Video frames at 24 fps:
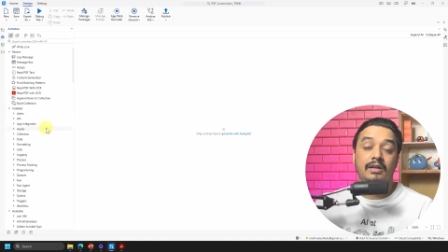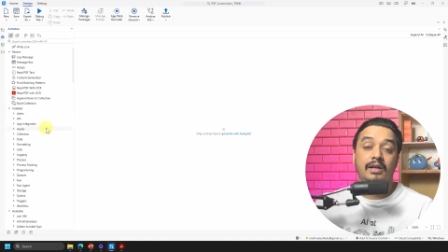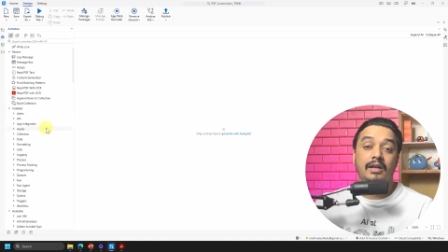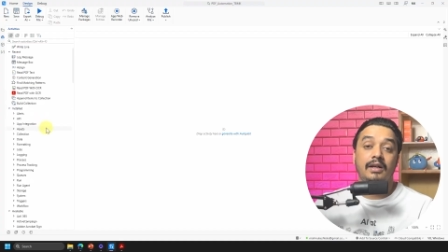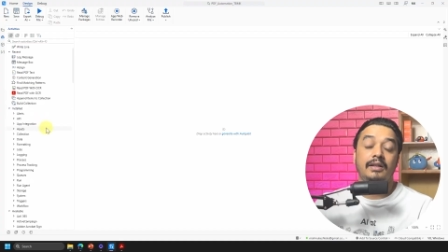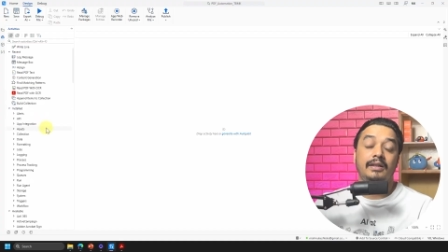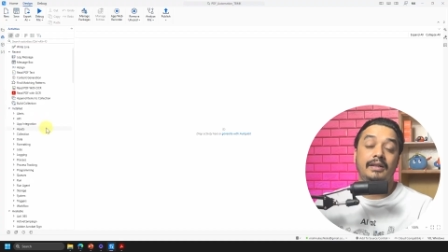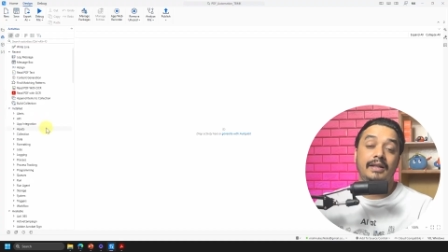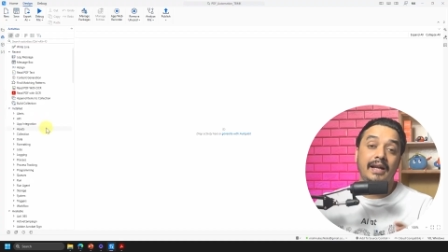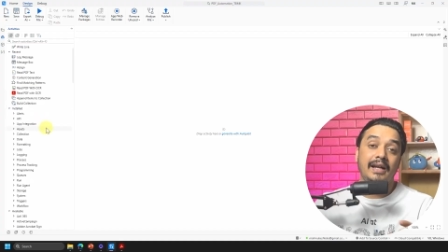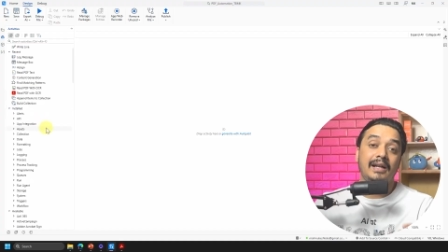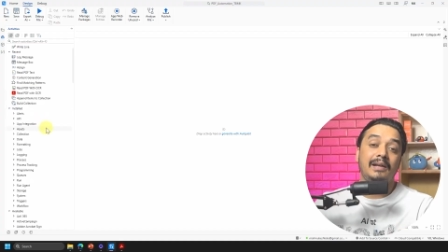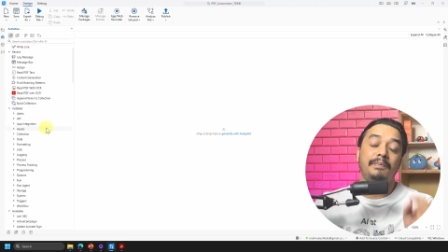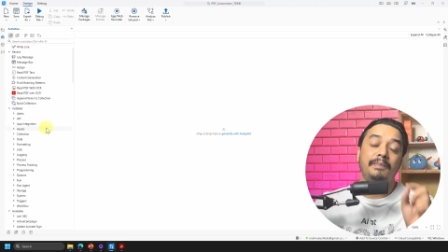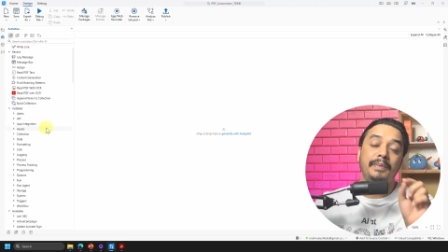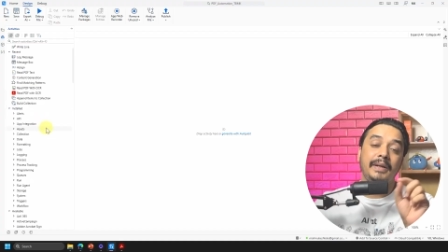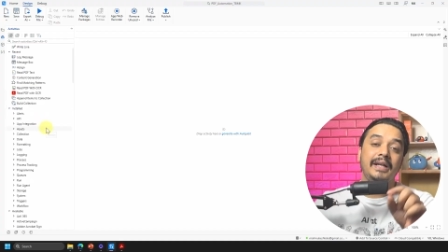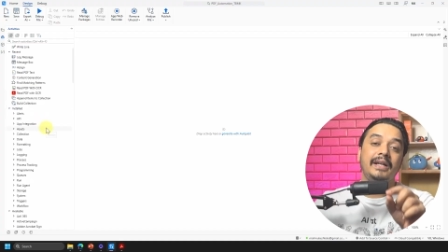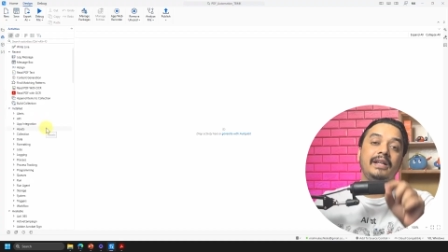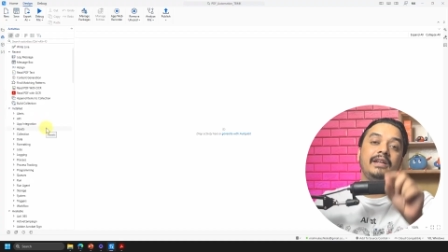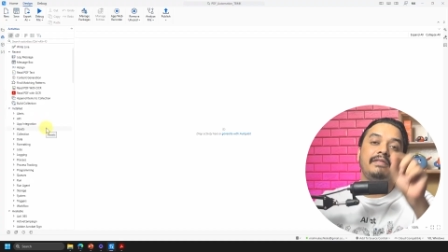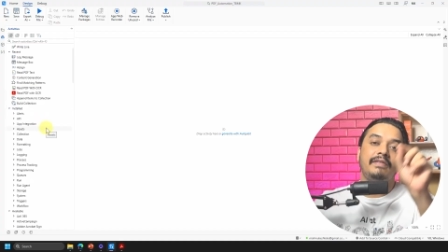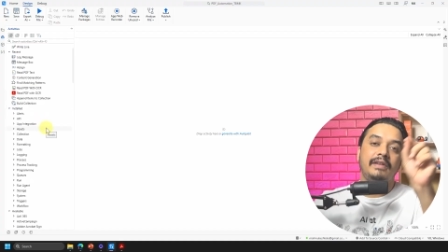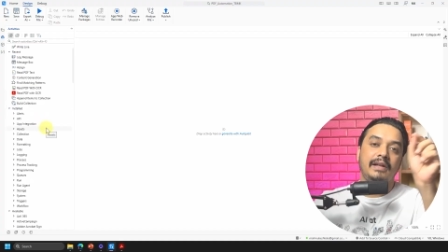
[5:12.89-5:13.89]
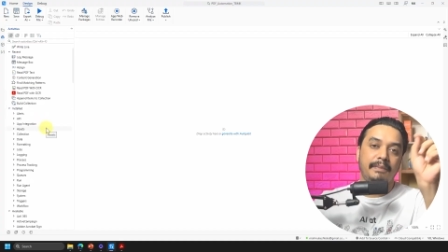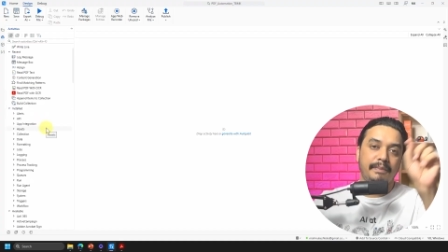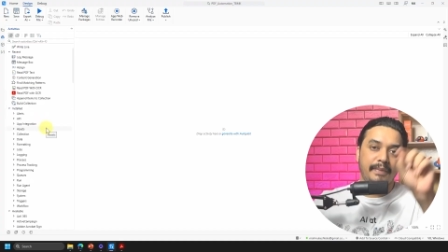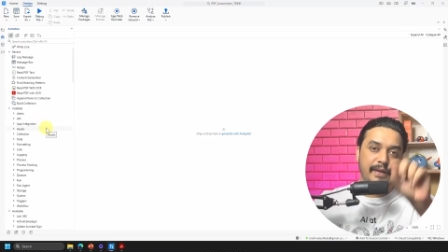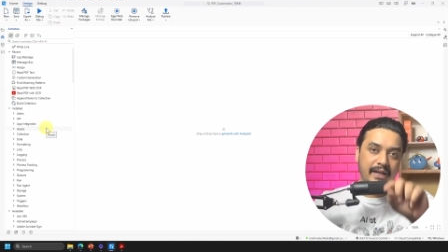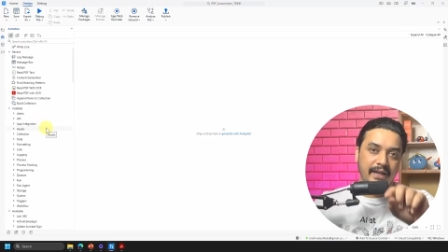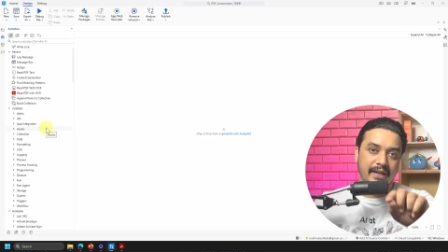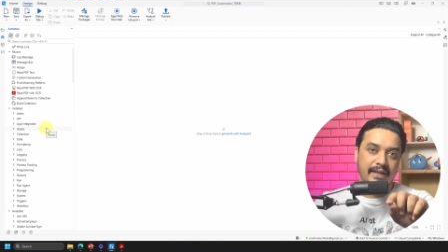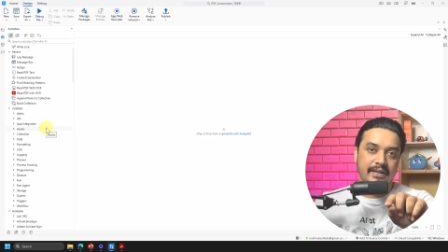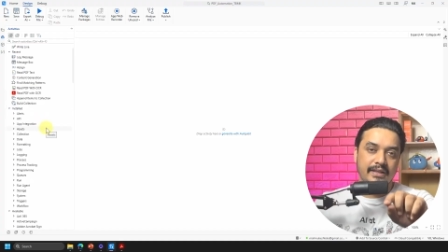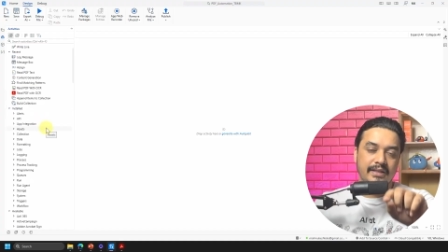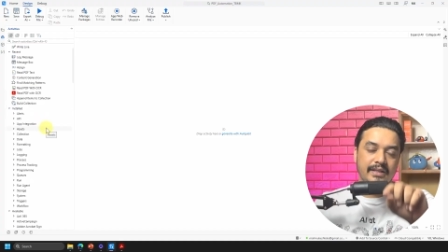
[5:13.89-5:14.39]
that PDF
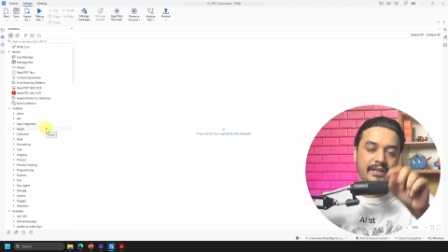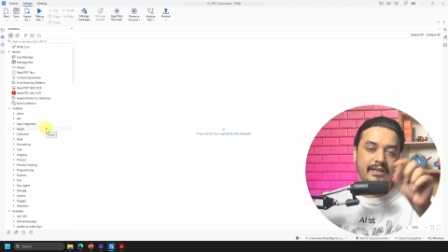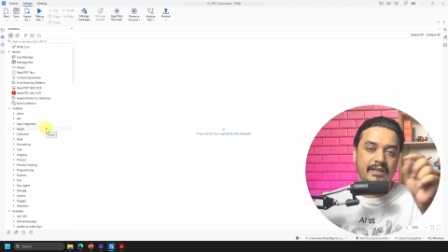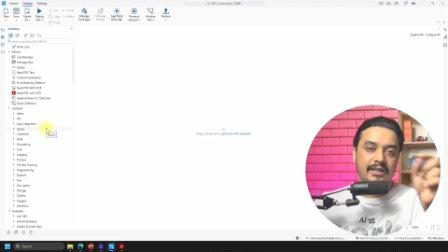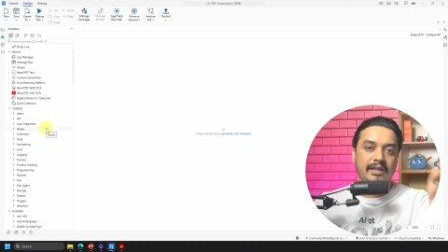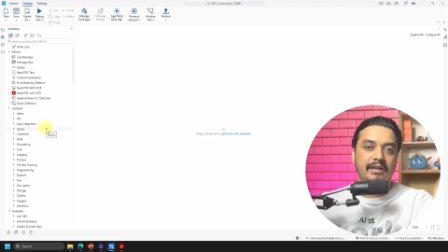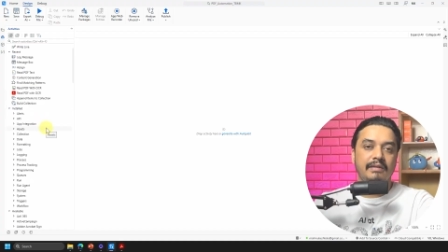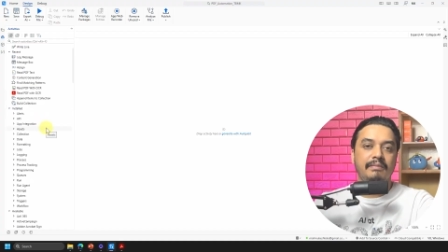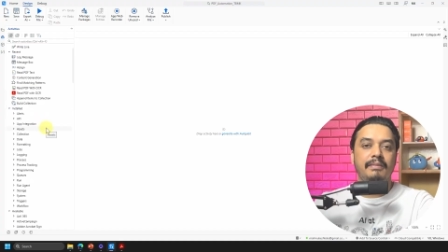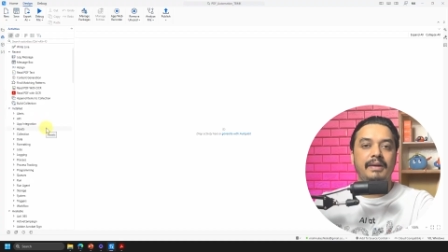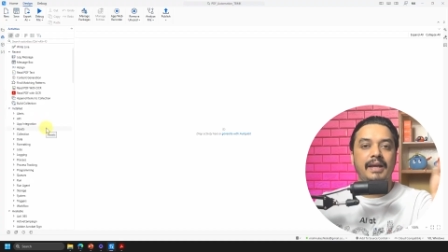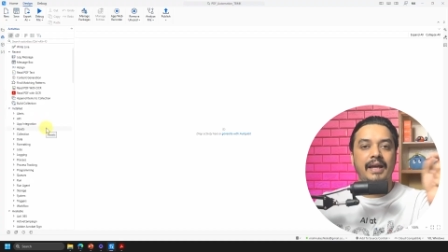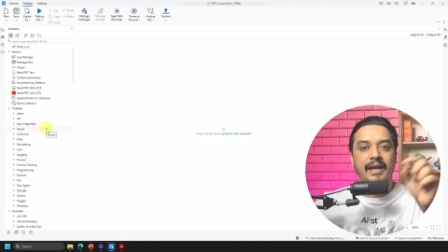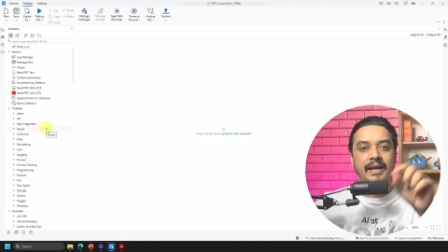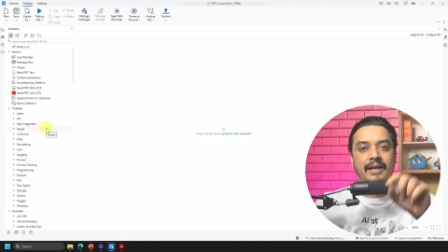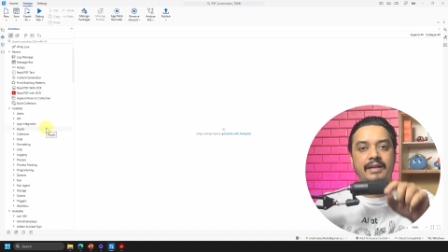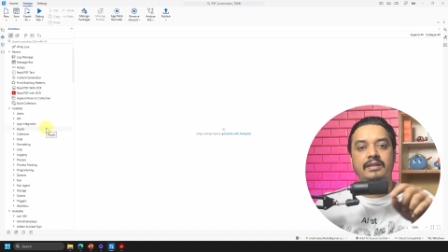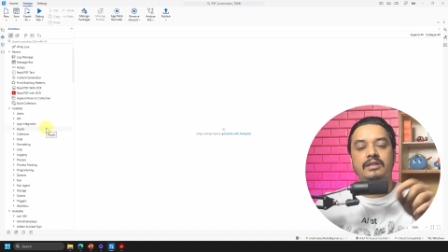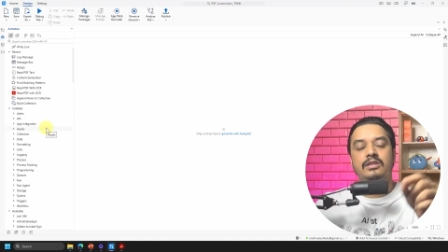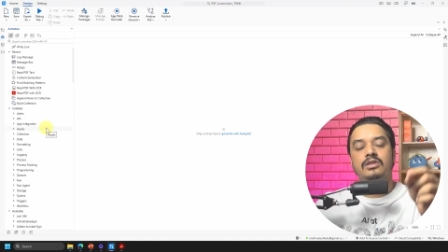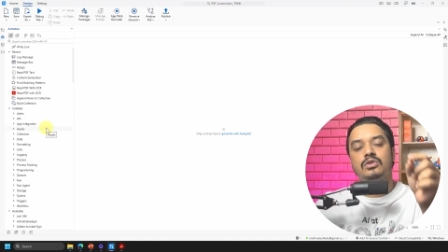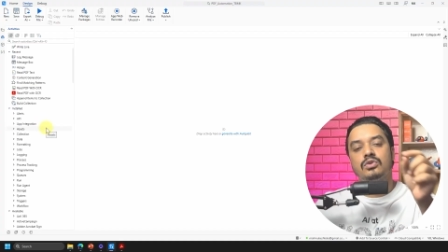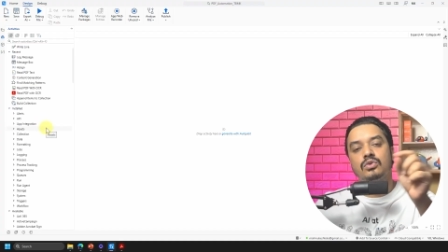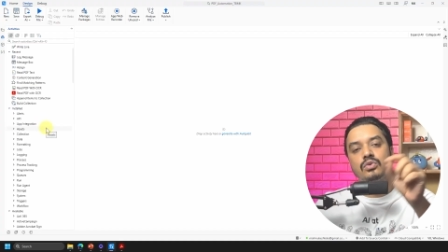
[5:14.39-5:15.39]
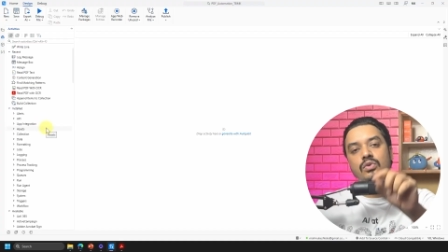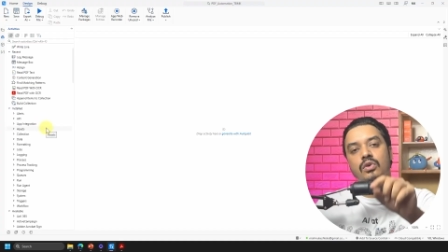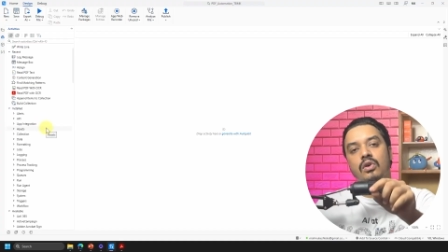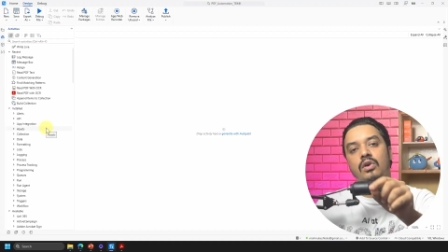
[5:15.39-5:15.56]
dependencies give me access to